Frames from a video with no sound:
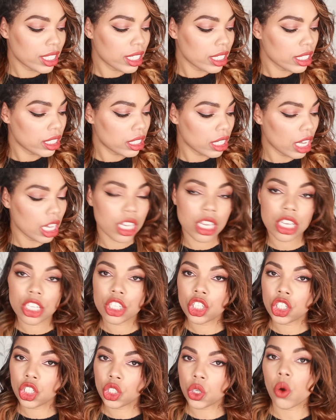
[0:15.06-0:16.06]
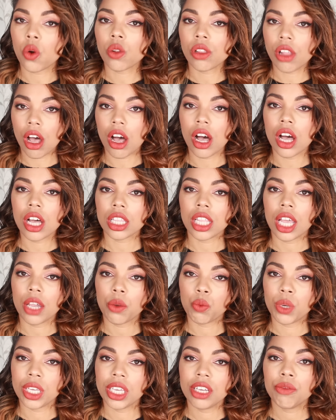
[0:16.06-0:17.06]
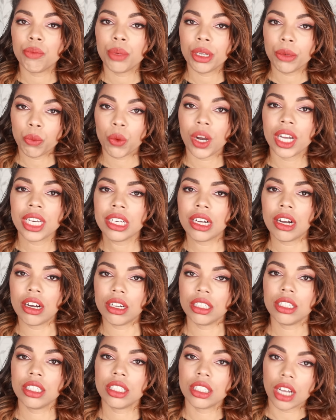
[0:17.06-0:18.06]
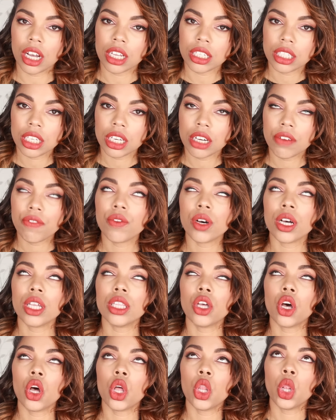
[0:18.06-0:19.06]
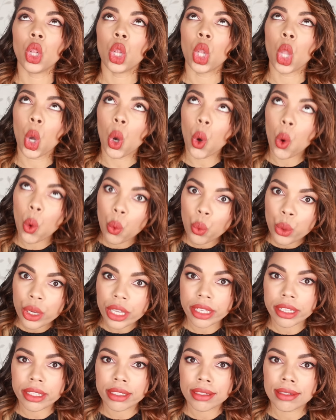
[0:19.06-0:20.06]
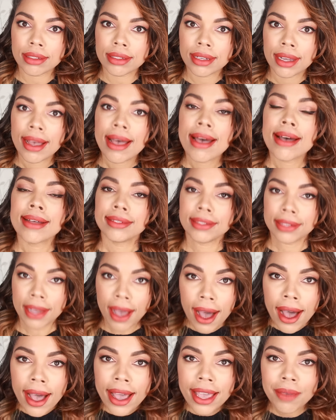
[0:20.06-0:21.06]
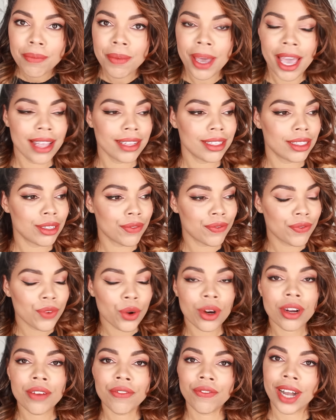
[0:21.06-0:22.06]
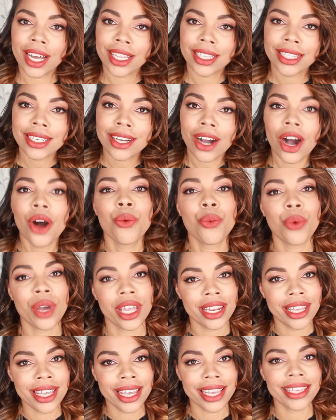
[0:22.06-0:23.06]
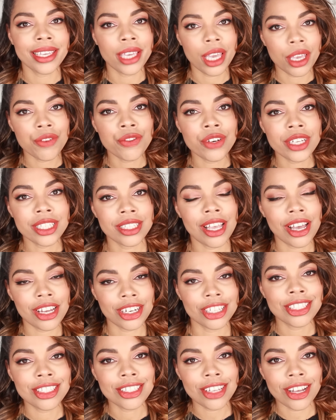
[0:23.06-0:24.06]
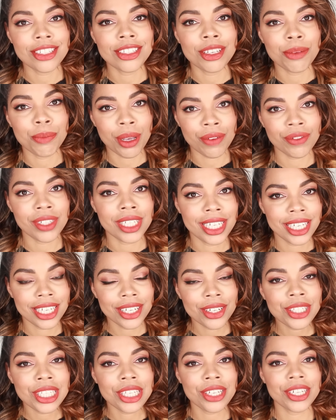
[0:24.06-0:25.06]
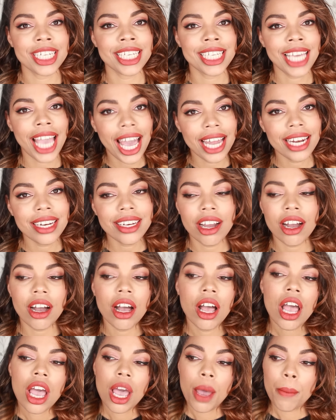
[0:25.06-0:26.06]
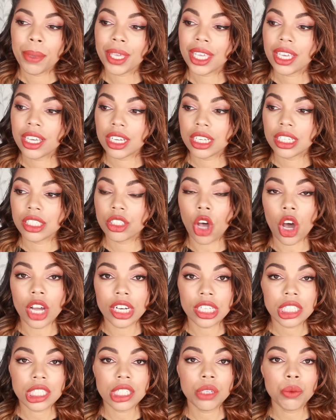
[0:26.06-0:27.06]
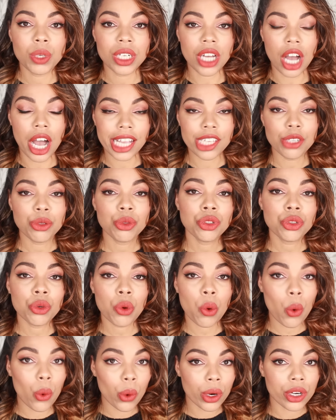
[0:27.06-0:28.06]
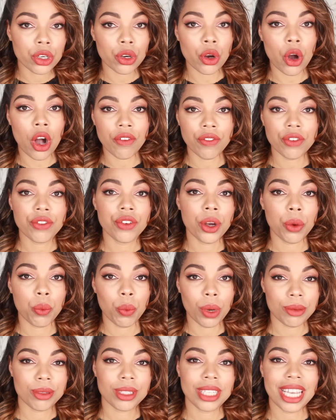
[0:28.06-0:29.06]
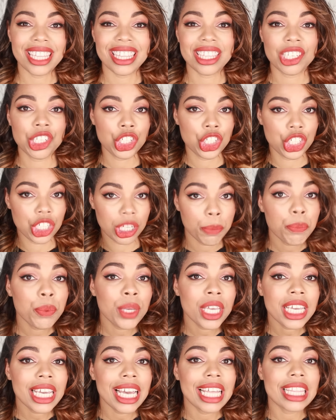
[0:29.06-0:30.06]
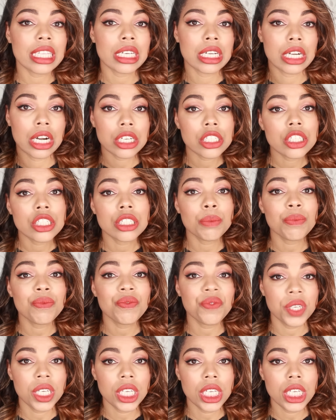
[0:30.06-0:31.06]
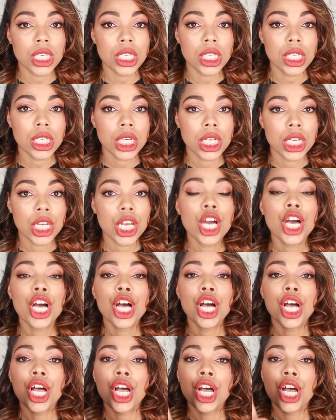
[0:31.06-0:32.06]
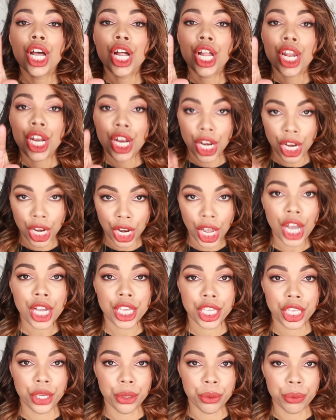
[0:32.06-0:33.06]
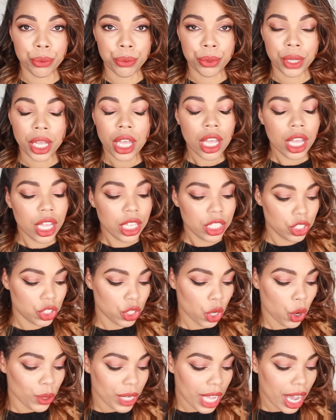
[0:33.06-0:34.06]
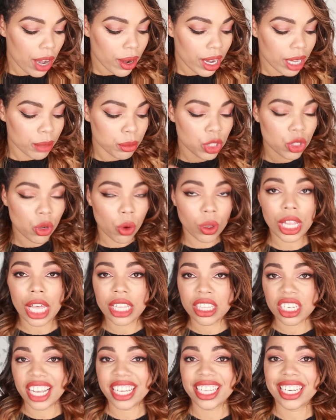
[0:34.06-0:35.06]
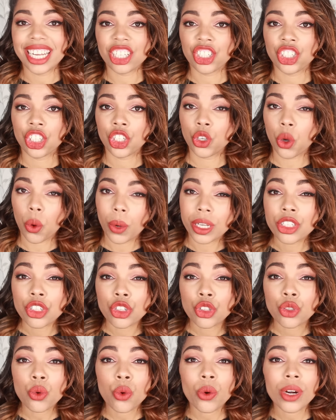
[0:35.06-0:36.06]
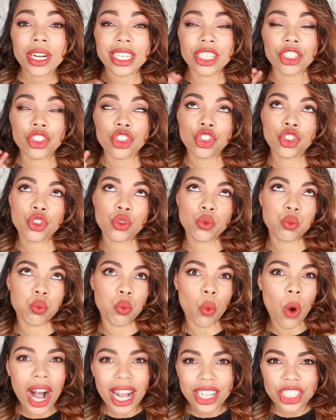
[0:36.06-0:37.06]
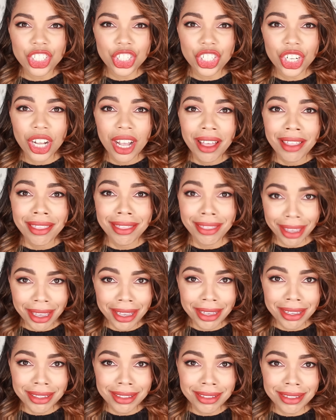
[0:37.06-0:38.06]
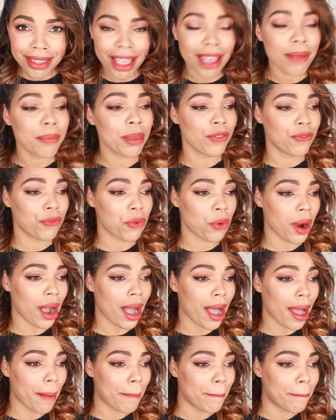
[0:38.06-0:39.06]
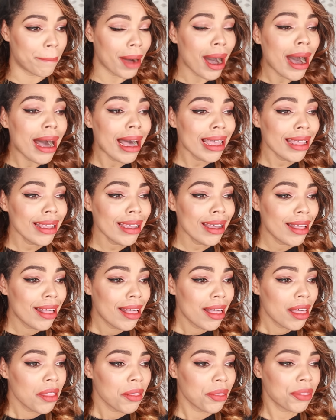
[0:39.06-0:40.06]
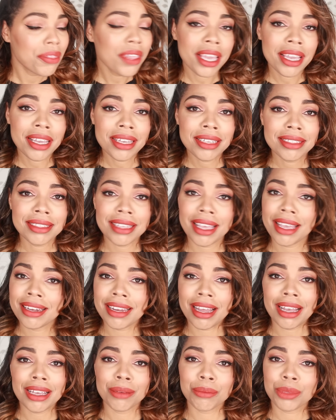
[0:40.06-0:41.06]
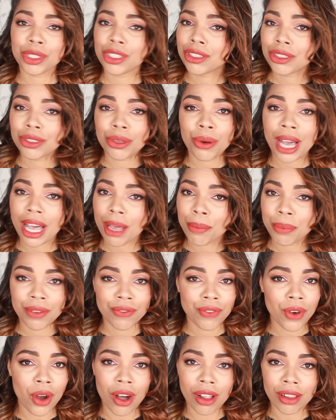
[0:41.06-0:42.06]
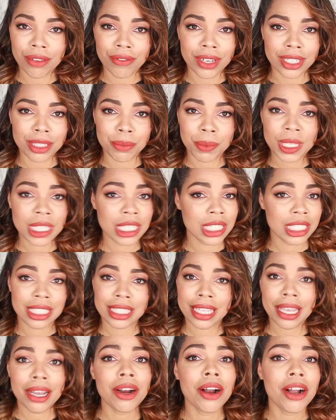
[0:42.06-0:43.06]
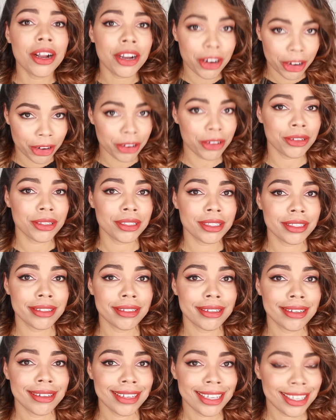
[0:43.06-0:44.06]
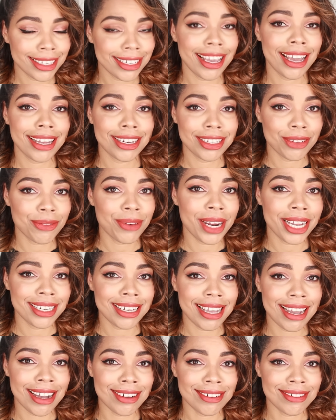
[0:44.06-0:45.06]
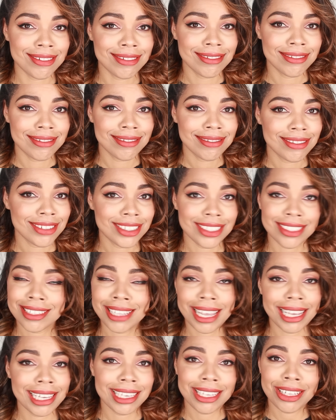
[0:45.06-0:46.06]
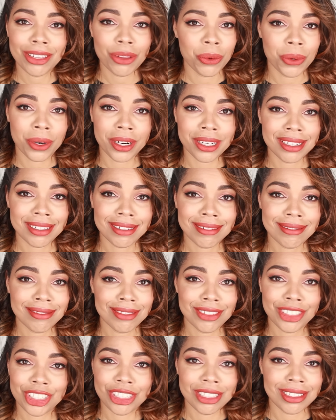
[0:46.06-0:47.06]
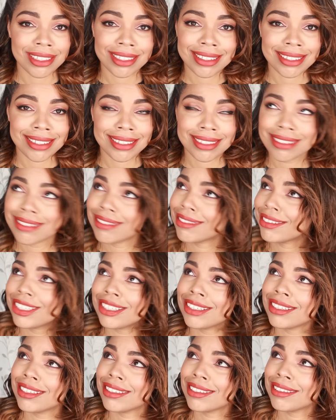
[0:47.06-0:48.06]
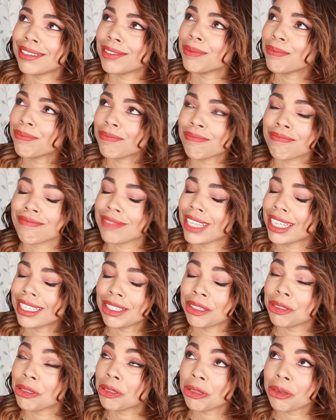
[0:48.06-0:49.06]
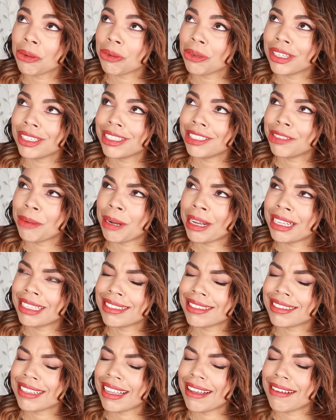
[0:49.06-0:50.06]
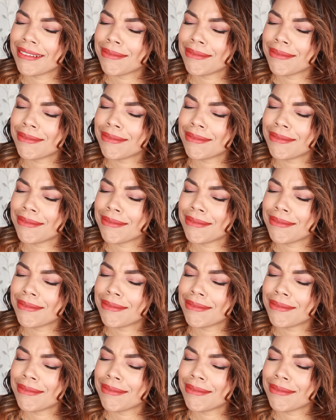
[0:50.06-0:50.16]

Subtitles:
This has taken so long. Like, we have been wanting Anastasia for the longest time, and Sephora finally got with it and gave us Anastasia Beverly Hills here in Canada. Because honestly, when I used to order off of her website, the shipping and the custom fee, not cute. So now I'm so glad that I can actually go in store and swatch things before I buy things. And I am just so happy for all of us because there are girls in Canada right now just thanking Lord Jesus. Jesus, you're so good to us.